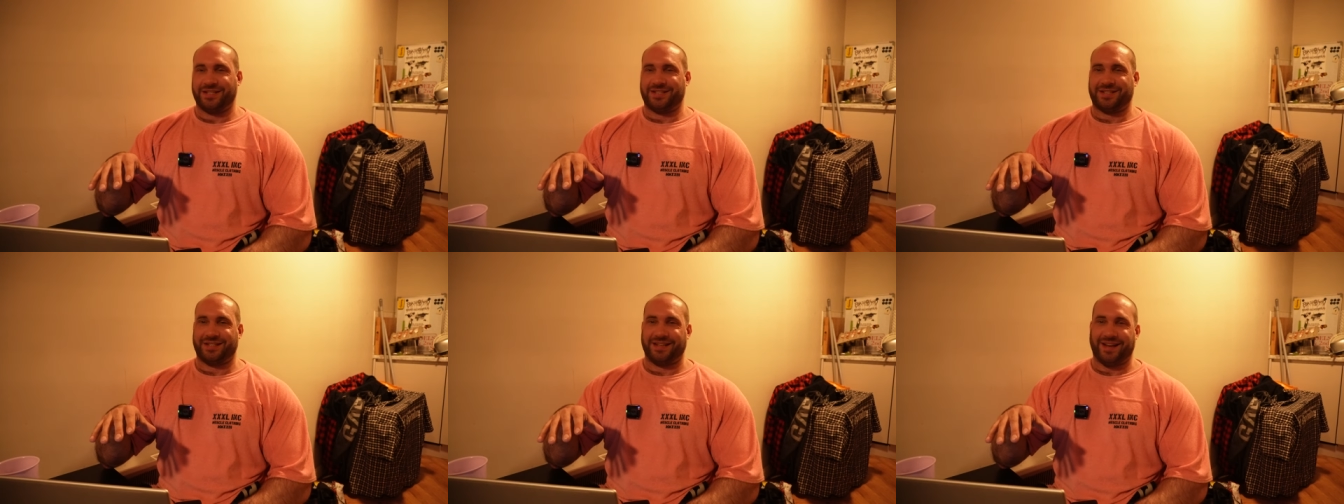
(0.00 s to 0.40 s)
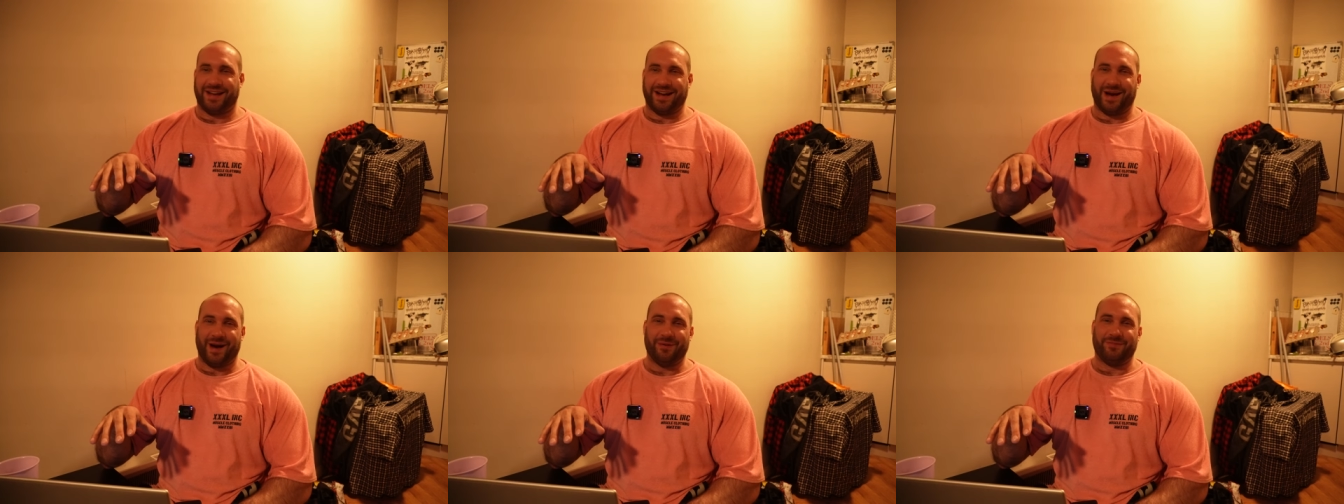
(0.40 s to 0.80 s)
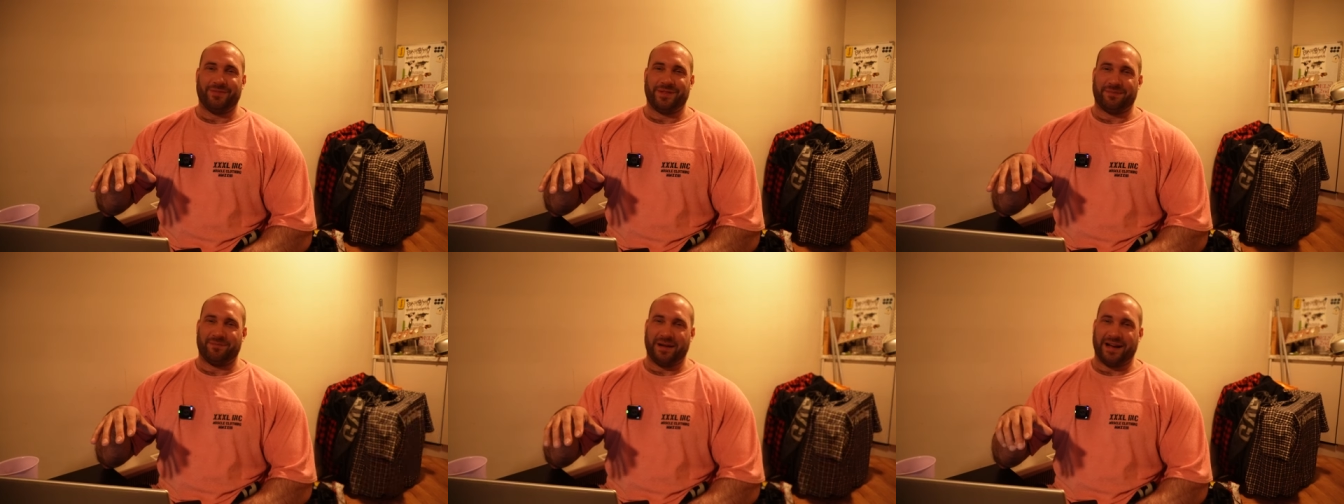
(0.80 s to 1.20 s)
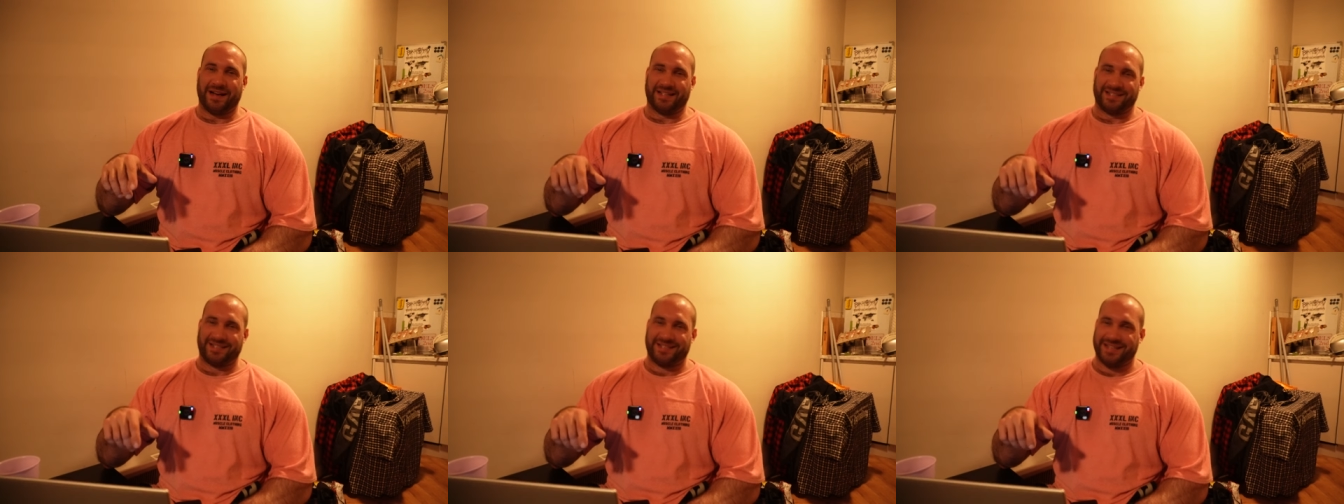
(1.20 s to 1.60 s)
just like hope for the
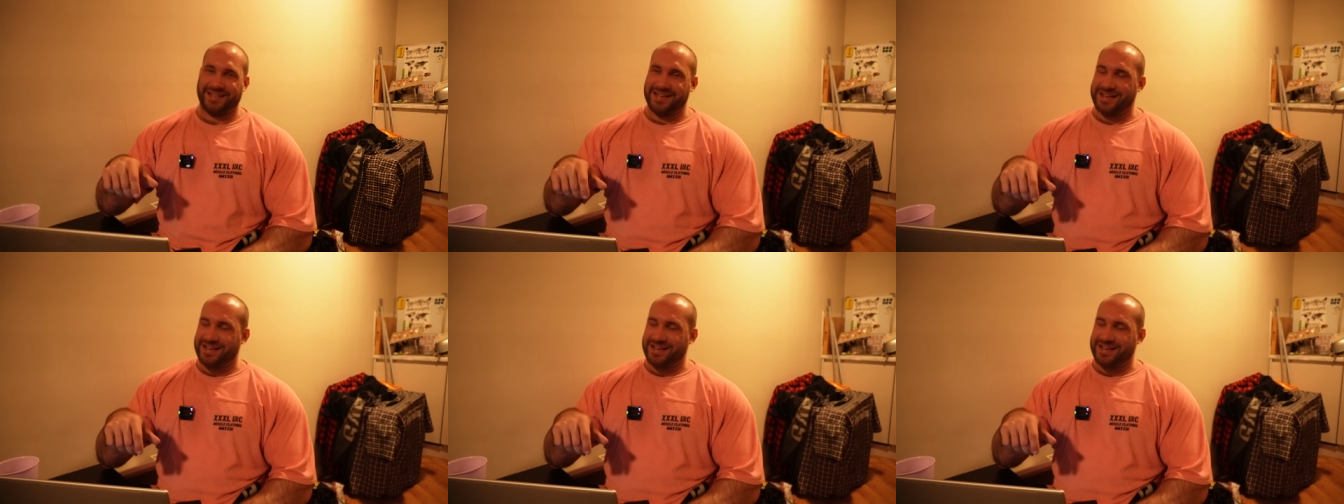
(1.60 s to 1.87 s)
best.